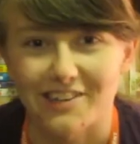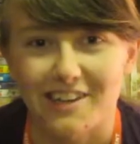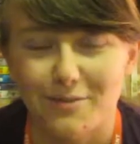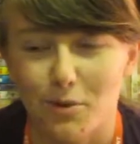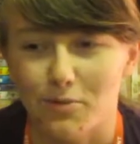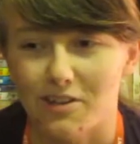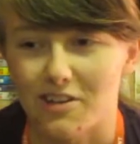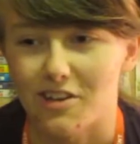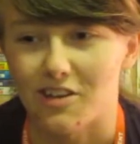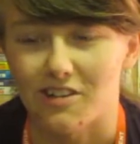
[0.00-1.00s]
That's probably the
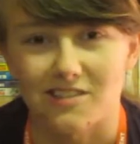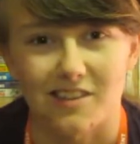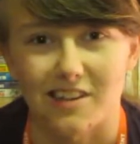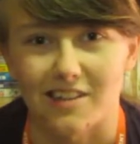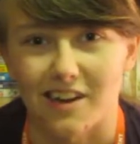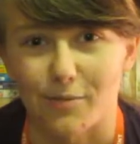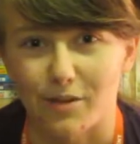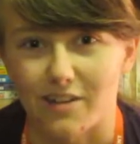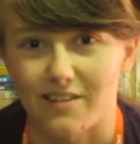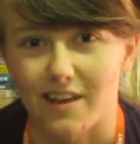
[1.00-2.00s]
nerdiest thing that I'm
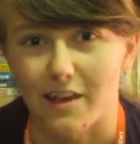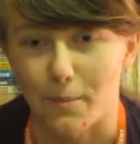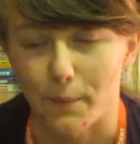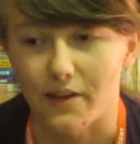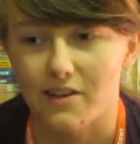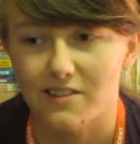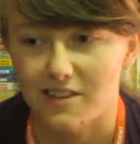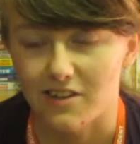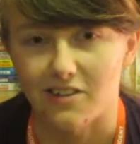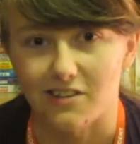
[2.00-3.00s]
gonna say, but
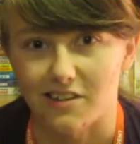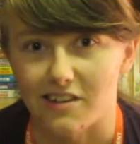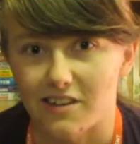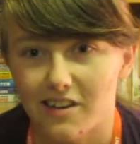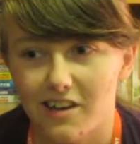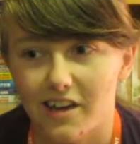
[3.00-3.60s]
seriously,